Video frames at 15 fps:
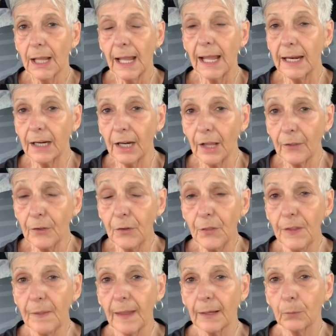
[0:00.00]
And another
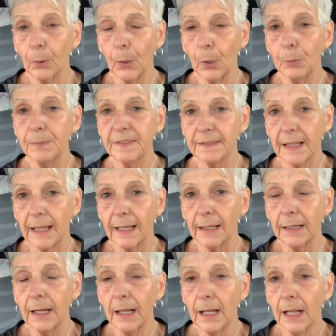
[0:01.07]
thing that Chrome
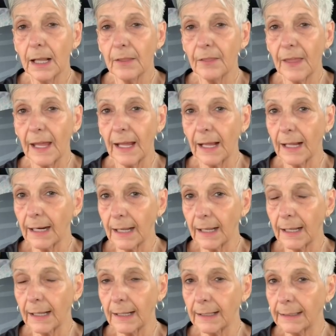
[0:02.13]
said that
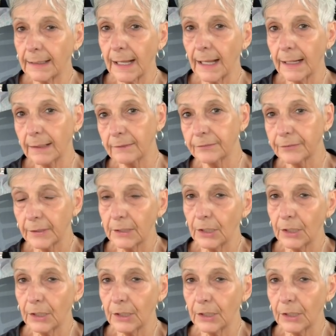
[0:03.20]
I kind of,